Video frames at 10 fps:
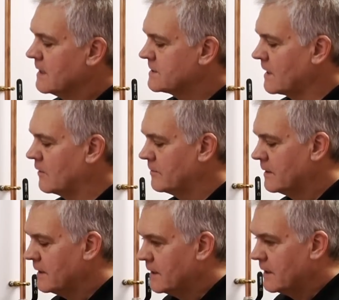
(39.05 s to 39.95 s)
So
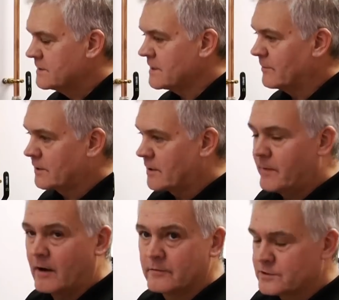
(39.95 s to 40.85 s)
some of the
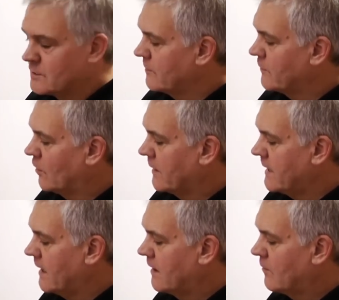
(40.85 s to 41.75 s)
components that we've got
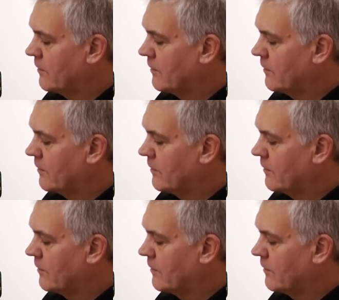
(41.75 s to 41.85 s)
here,